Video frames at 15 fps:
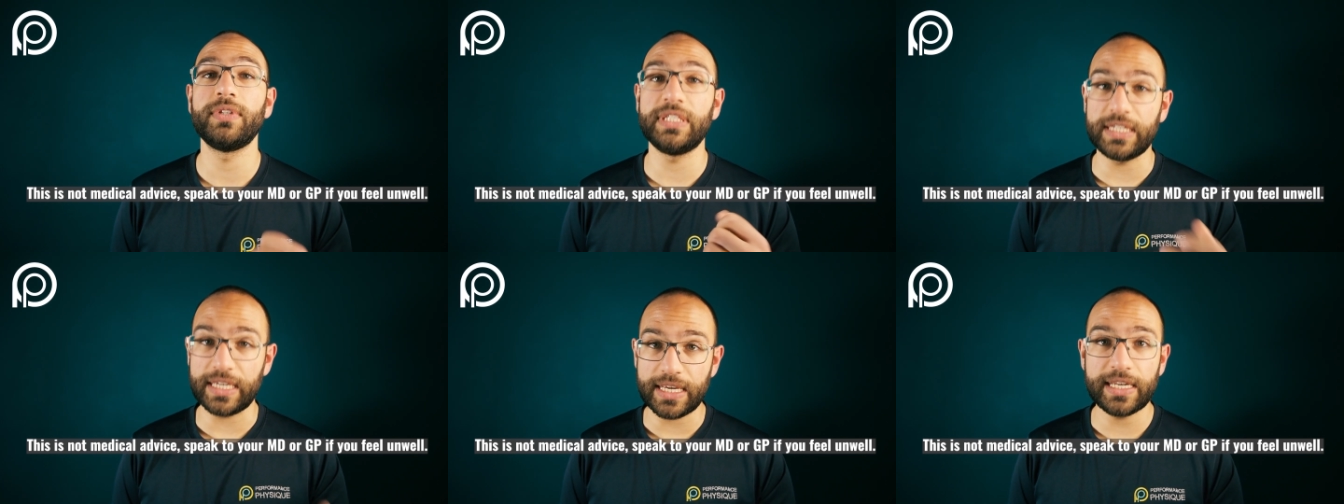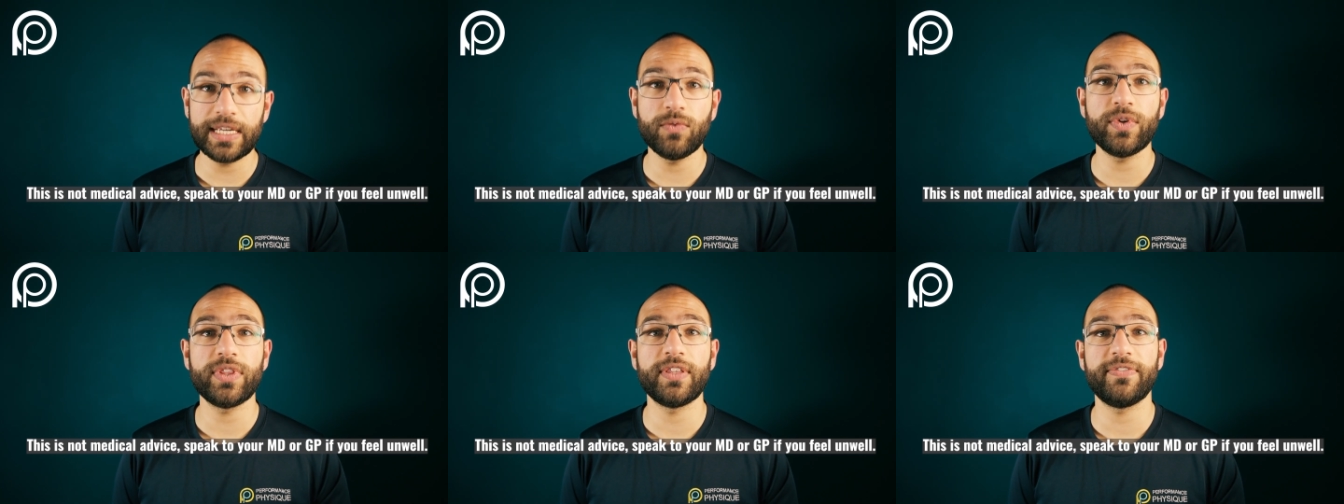
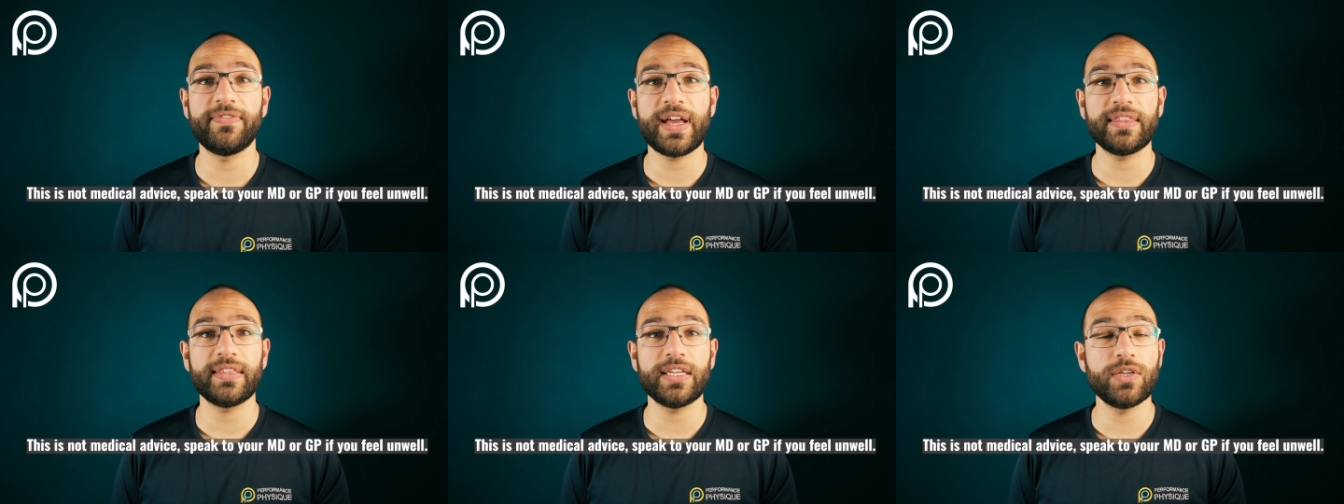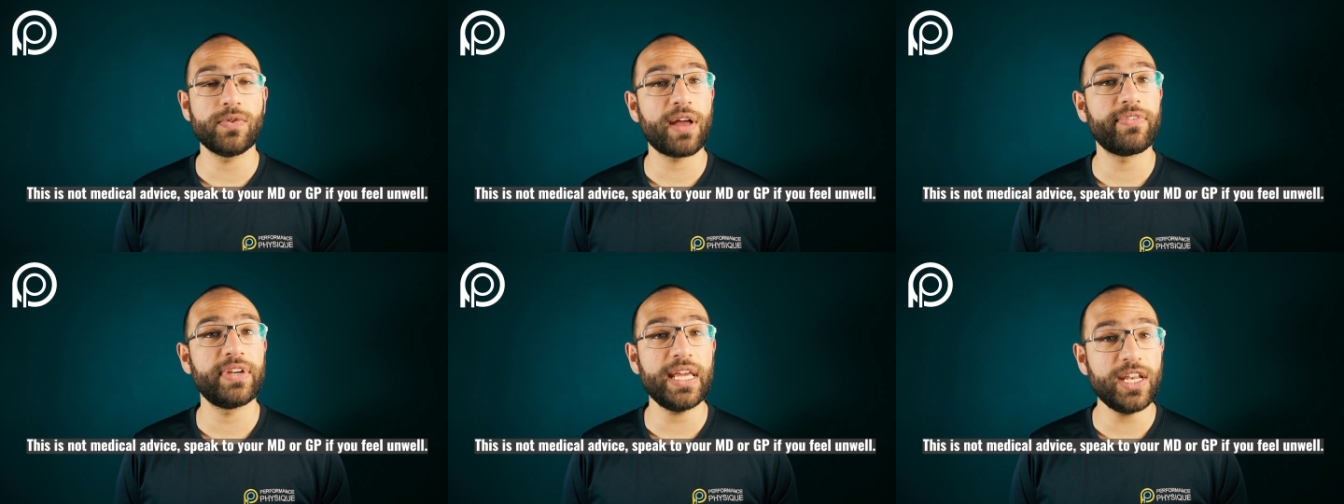dealing with the fact that you
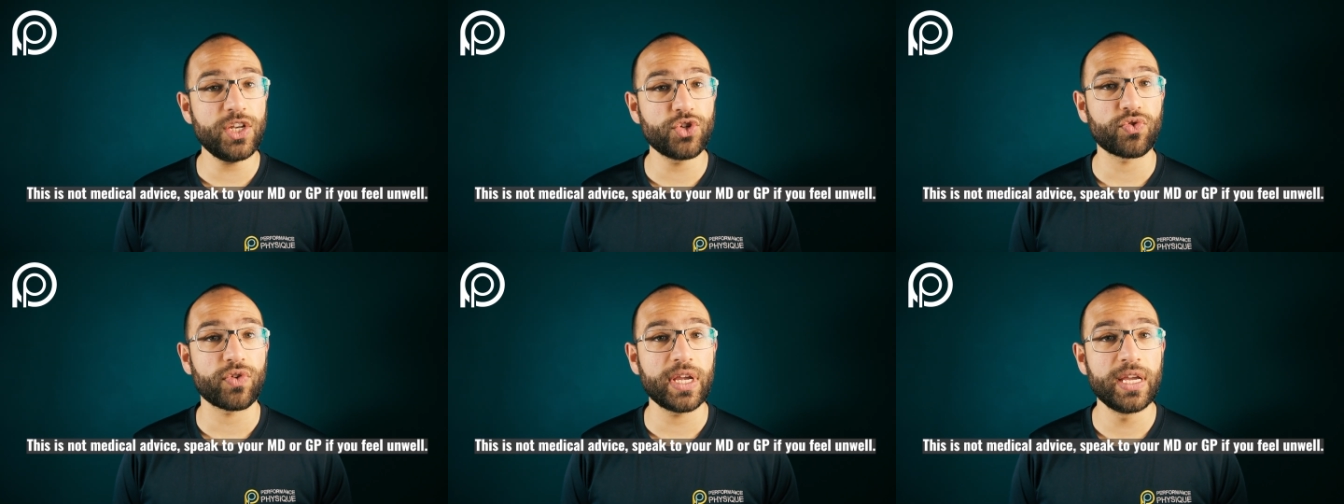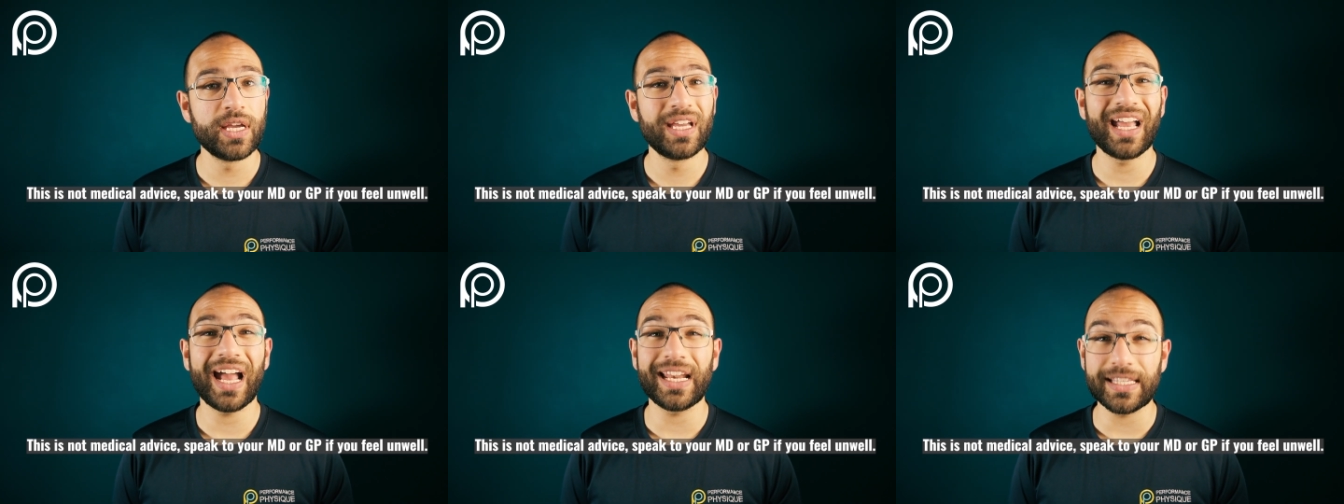have an injury
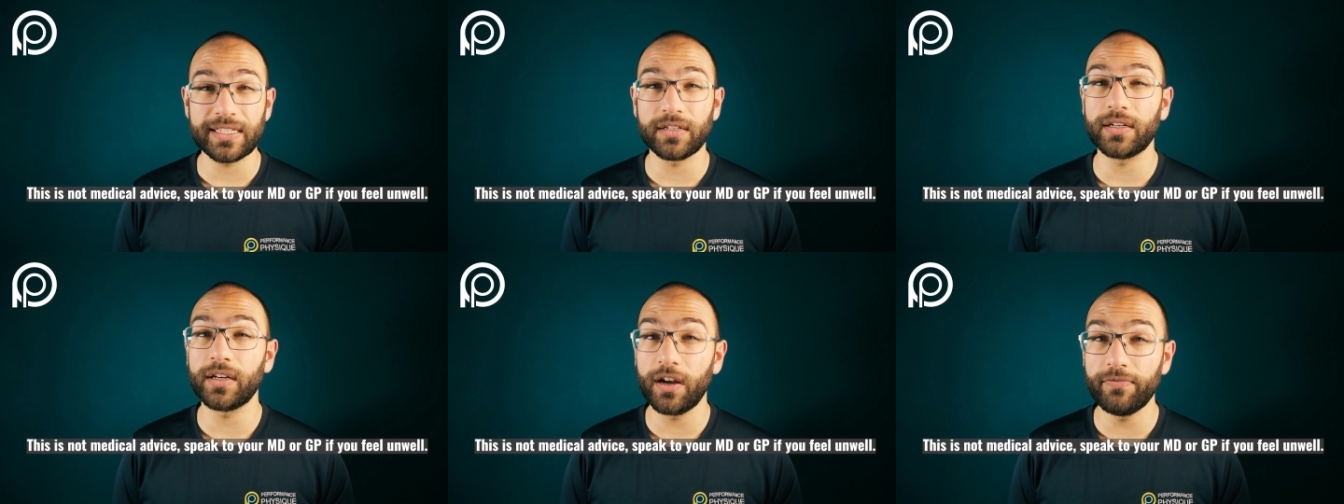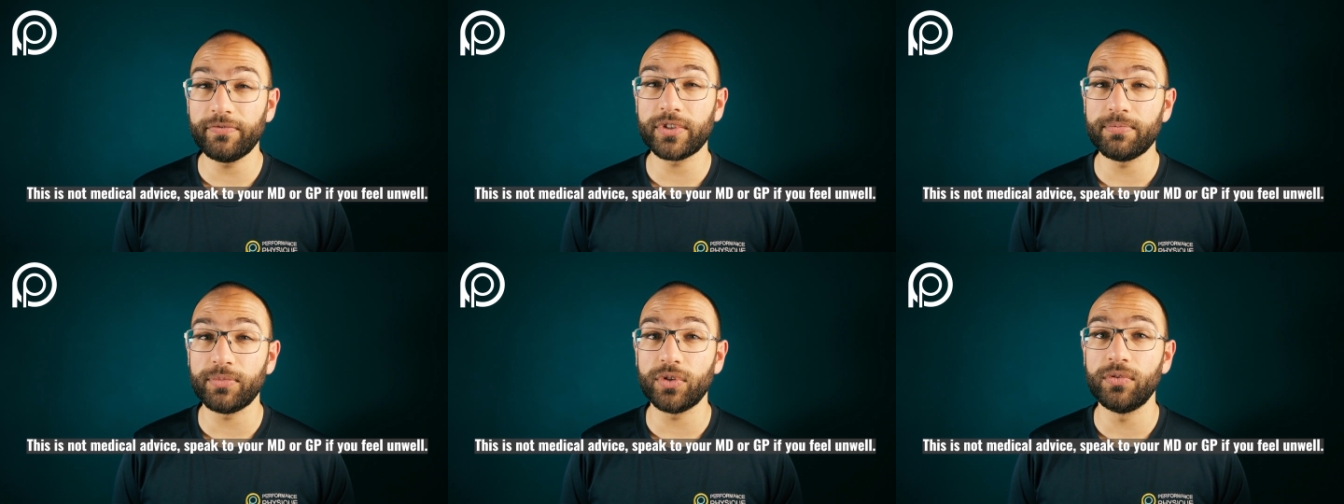and it's
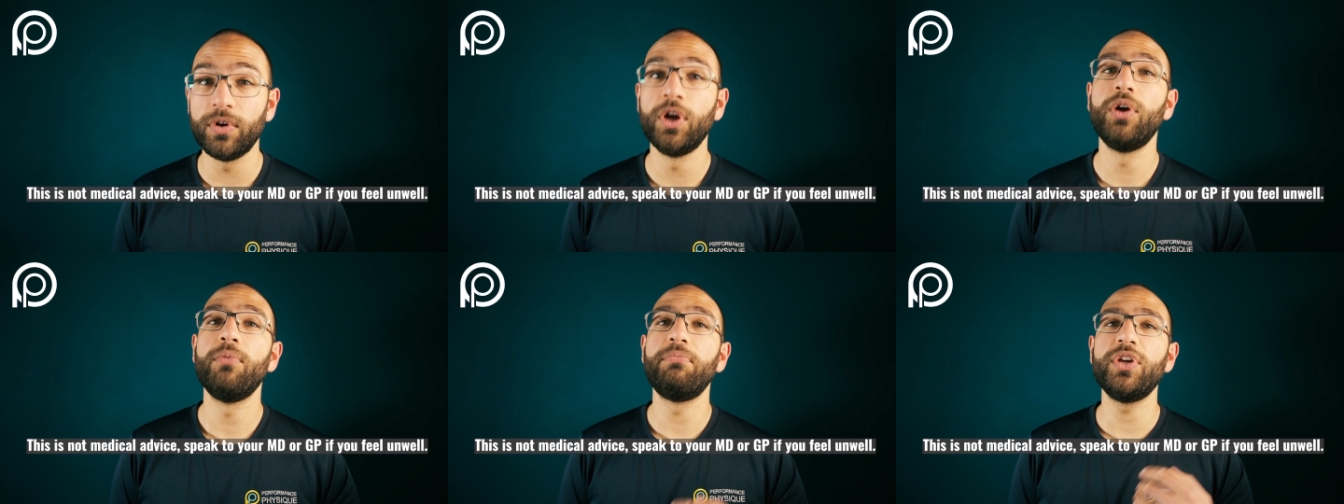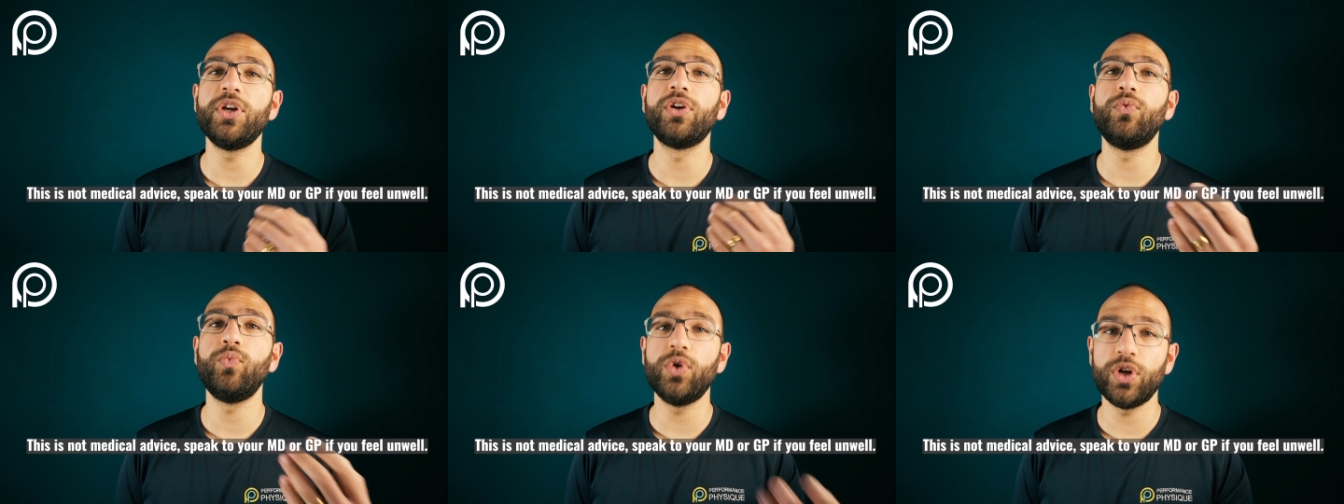uncomfortable, but you're
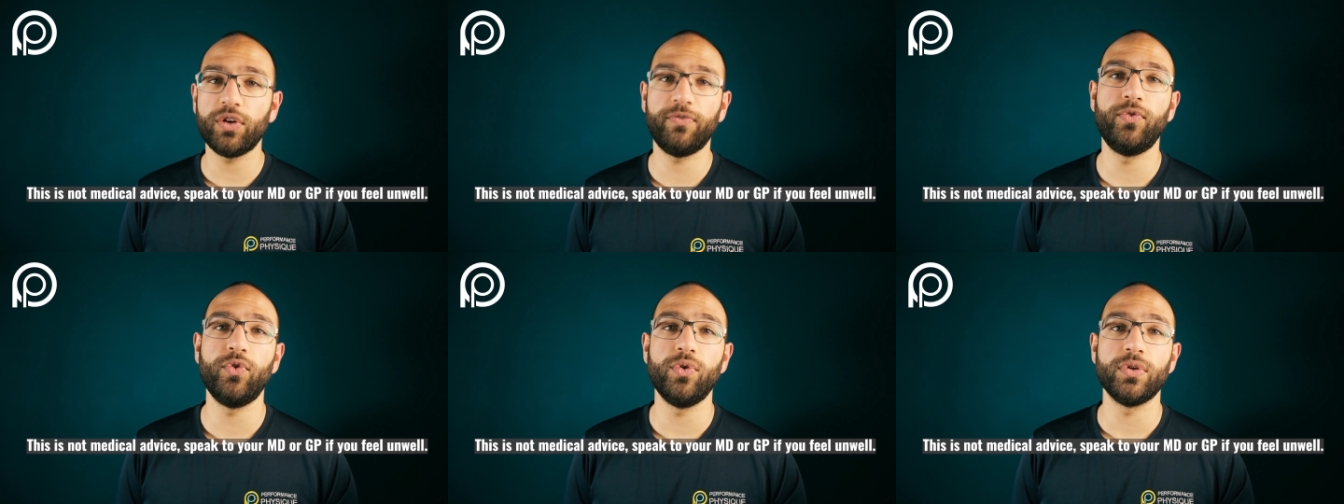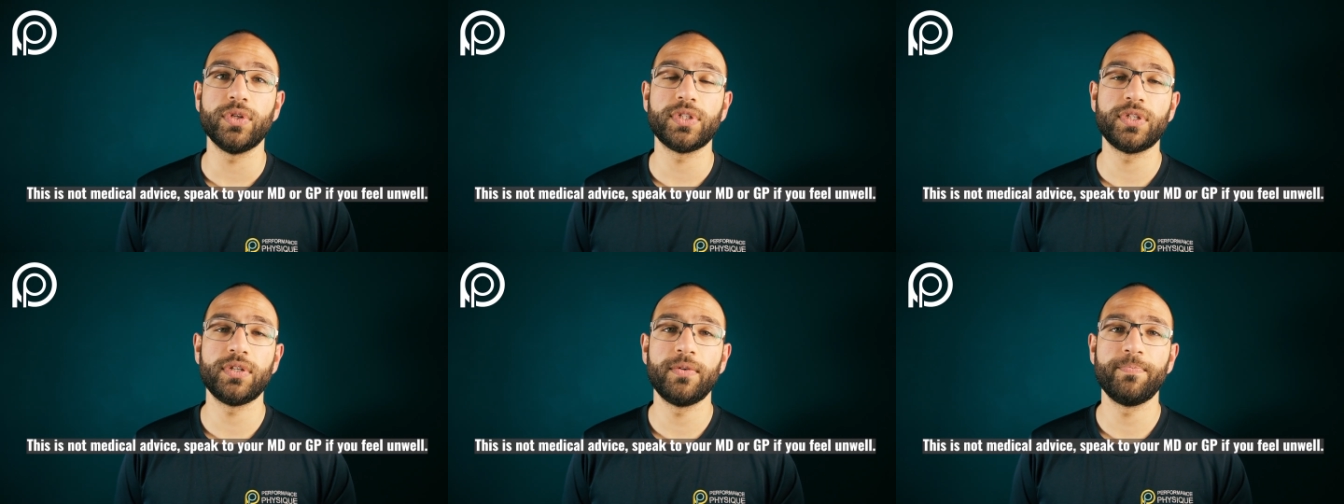going to work
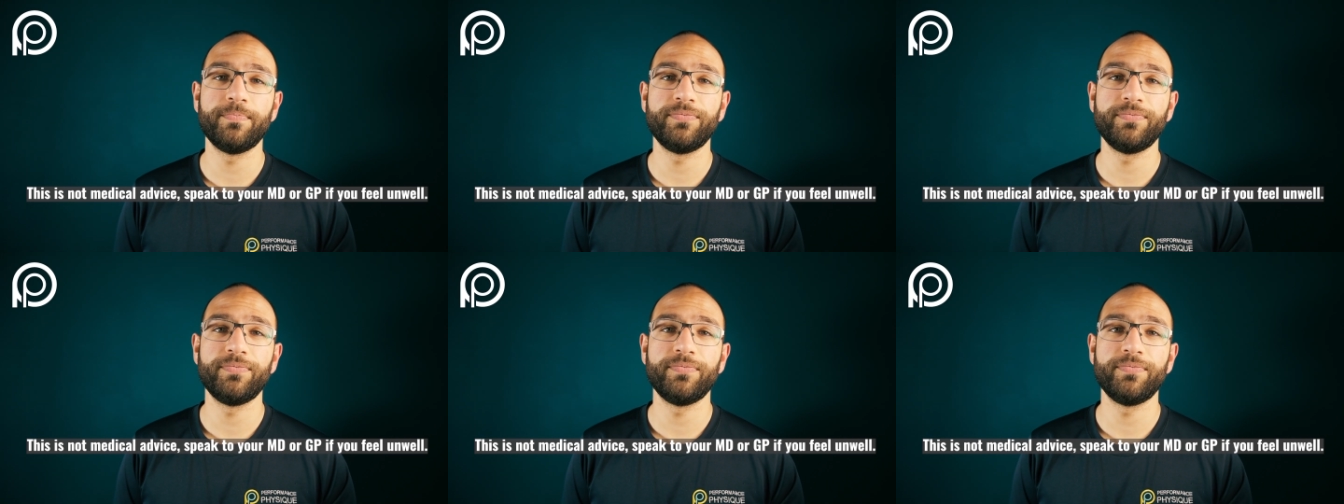forwards?